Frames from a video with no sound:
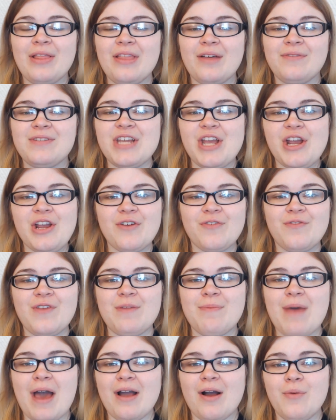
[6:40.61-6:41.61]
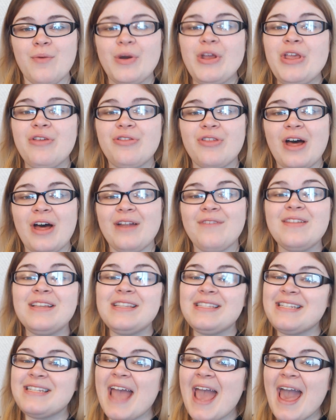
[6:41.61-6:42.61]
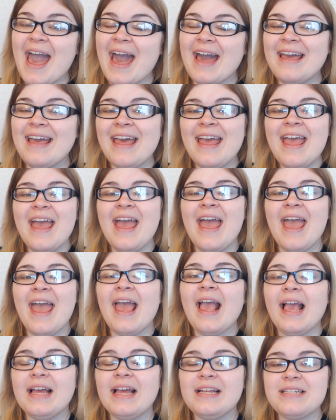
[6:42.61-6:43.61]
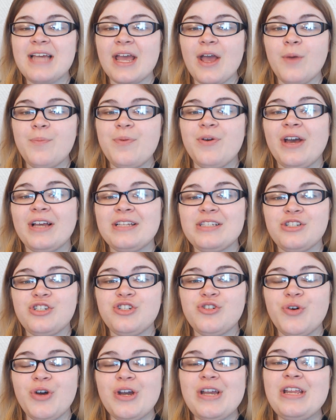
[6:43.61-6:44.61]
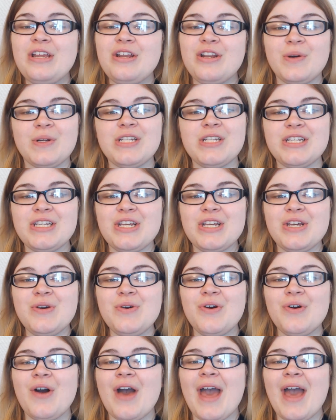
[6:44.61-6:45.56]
I'd love to hear your feedback on what you thought of this tag, and I hope you guys enjoyed. You know what to do.